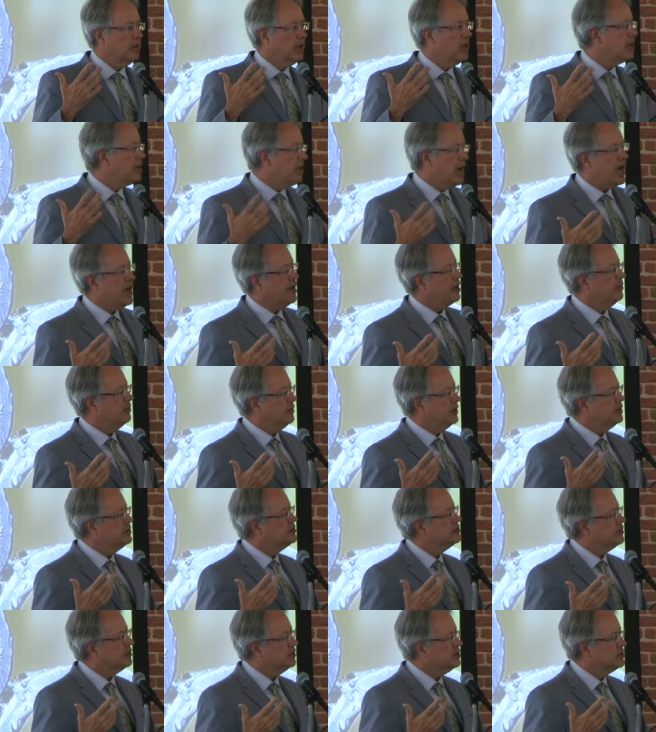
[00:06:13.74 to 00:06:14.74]

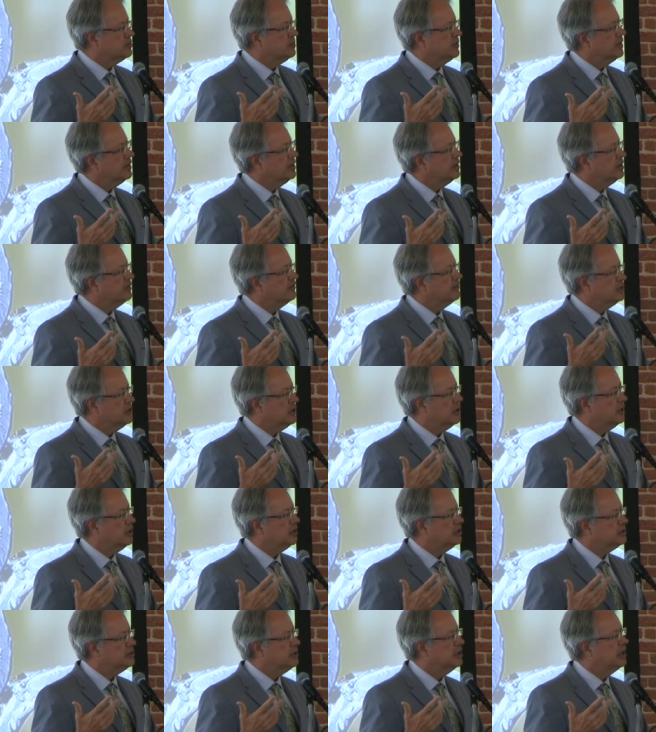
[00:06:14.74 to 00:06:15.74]
economy, so to speak, of
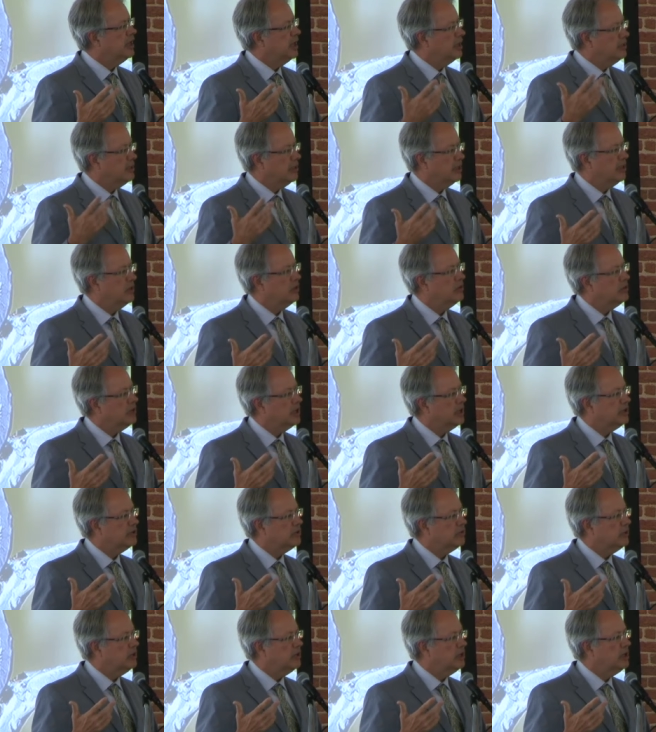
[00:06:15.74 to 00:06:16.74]
Charleston and the
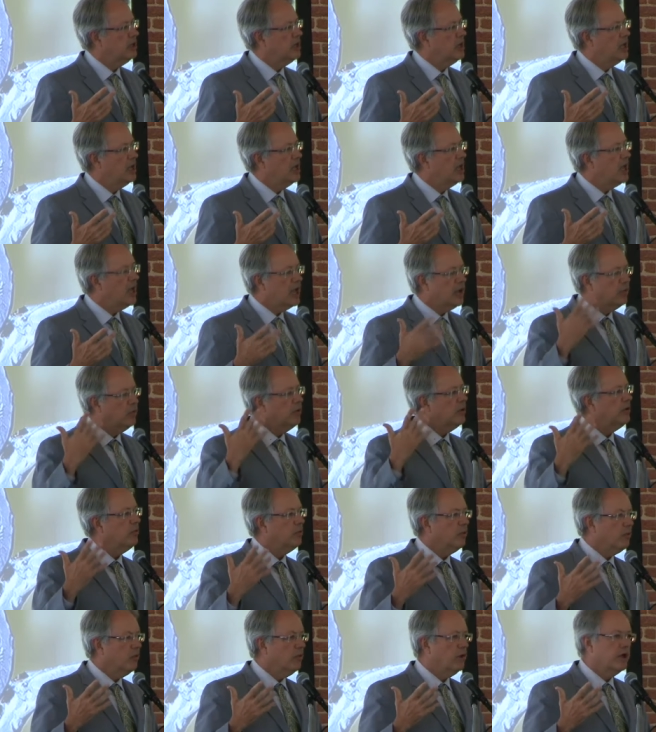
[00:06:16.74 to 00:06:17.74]
Lowcountry, and we
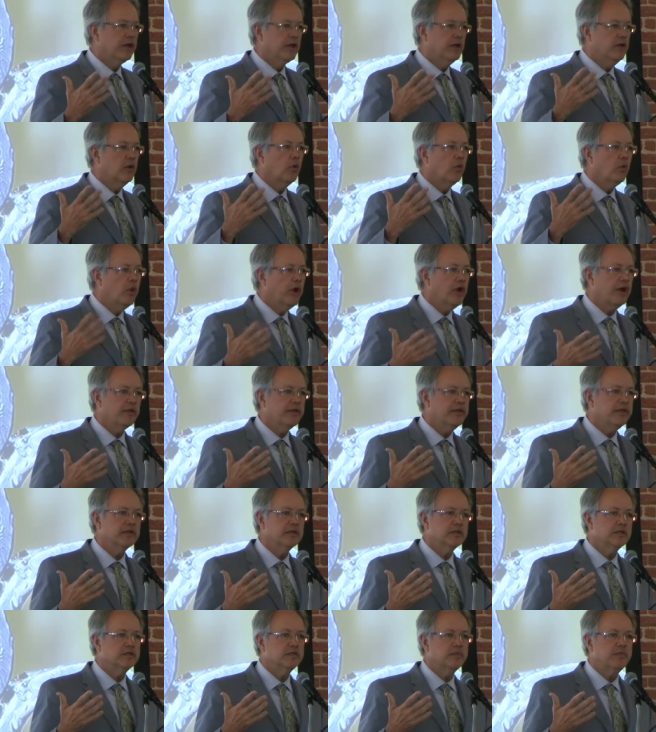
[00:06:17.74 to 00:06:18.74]
were one of the
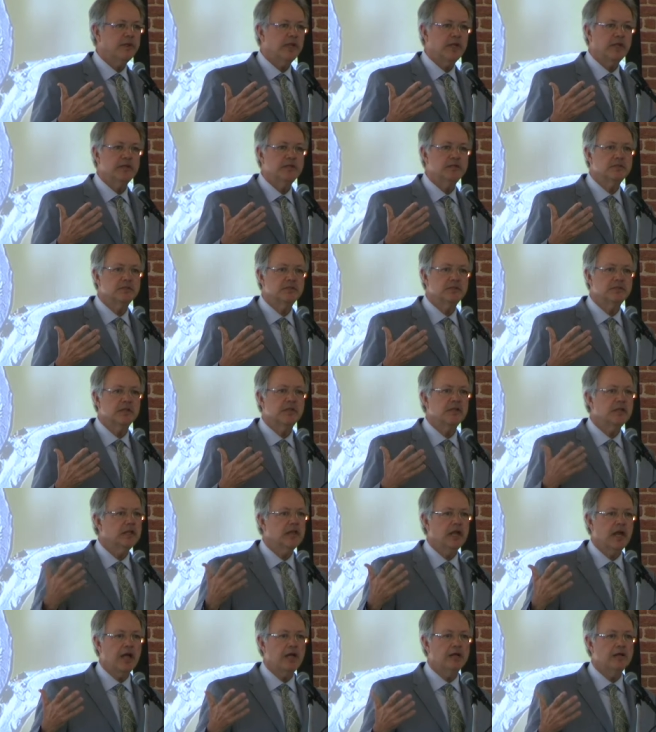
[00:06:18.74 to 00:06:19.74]
wealthiest places in
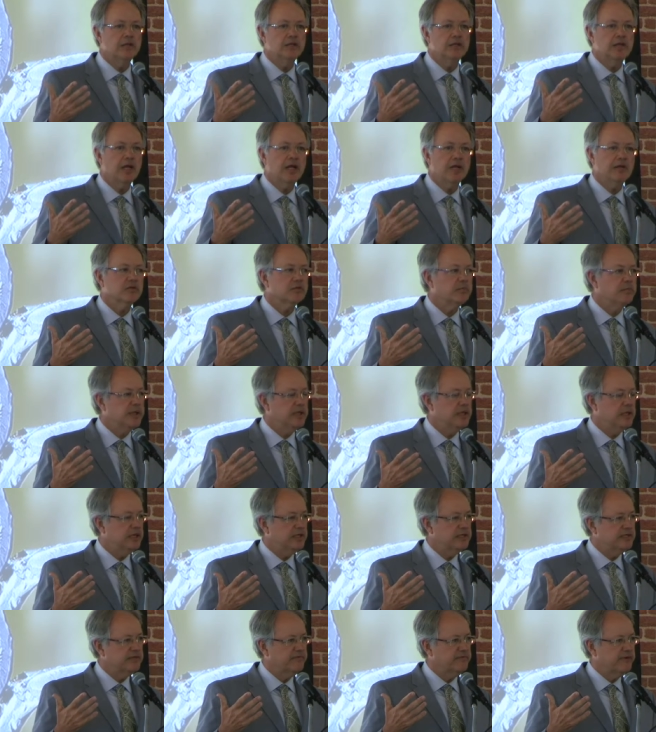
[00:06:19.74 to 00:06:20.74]
the United States
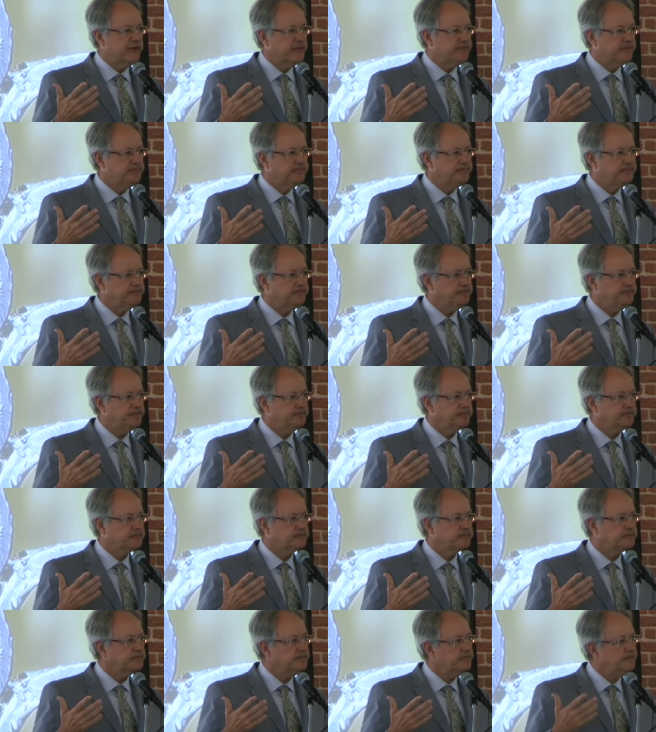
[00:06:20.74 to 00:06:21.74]
because of it.
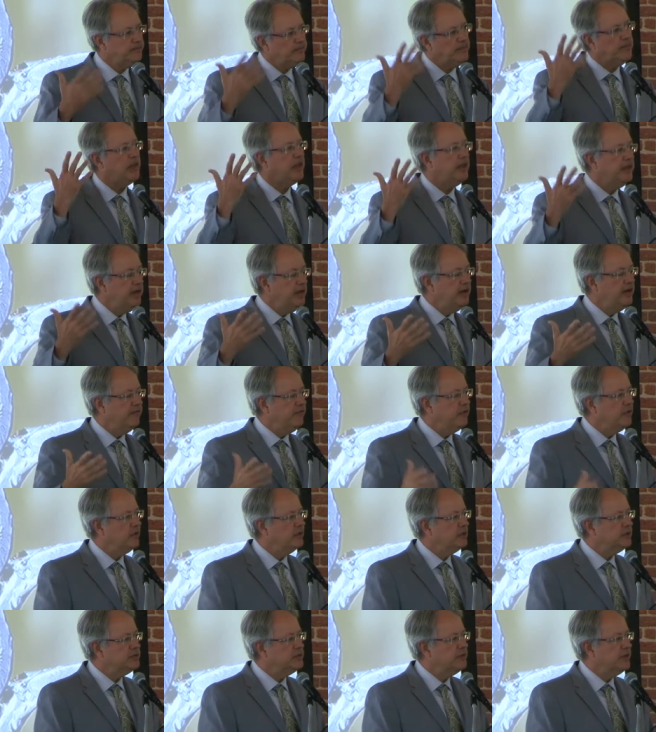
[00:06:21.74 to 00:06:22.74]
Then, of
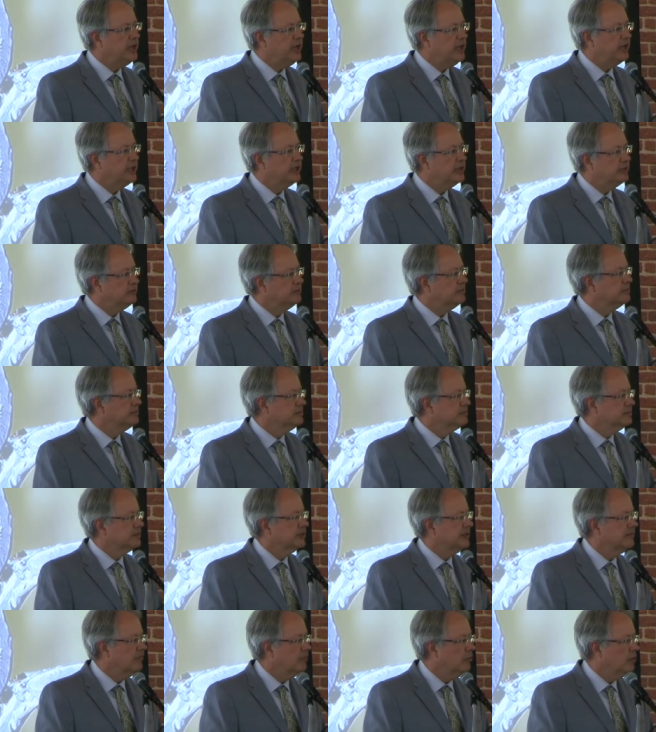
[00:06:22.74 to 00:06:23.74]
course, we had the
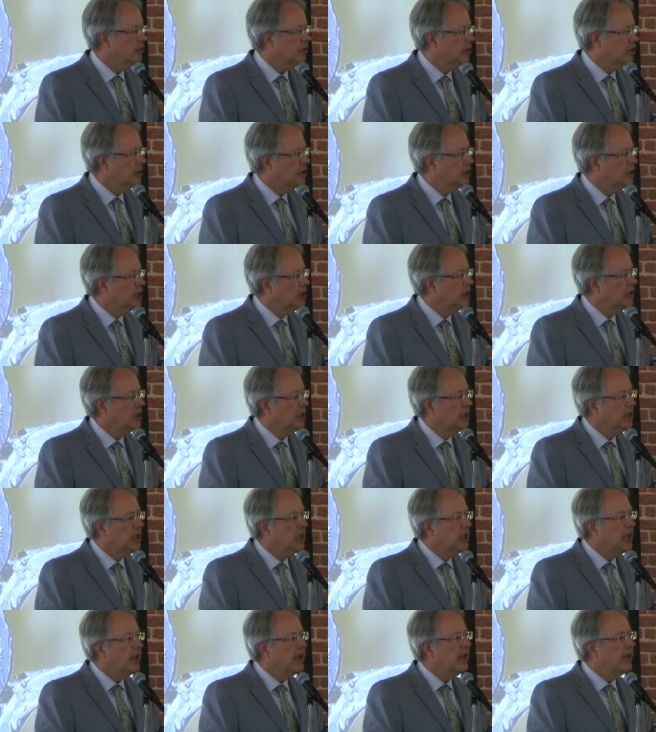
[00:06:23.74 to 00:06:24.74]
Civil War,
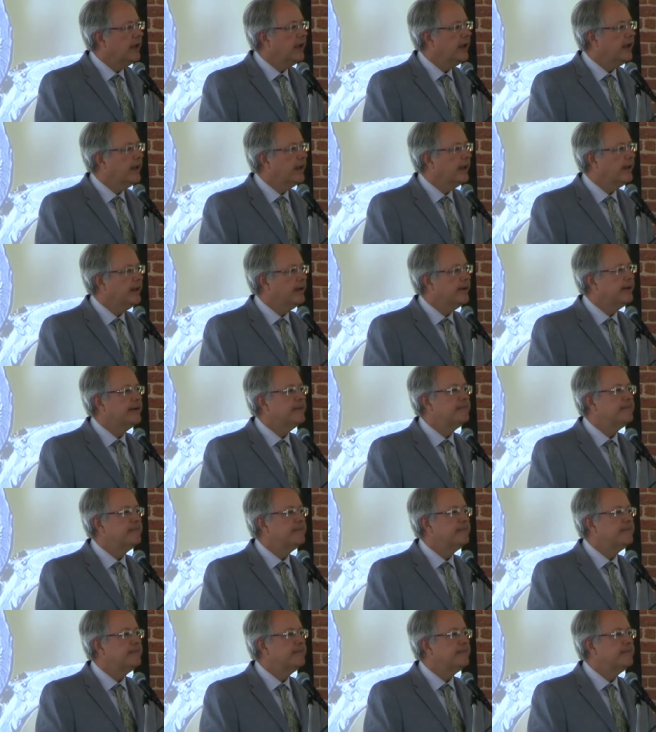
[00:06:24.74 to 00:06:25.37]
and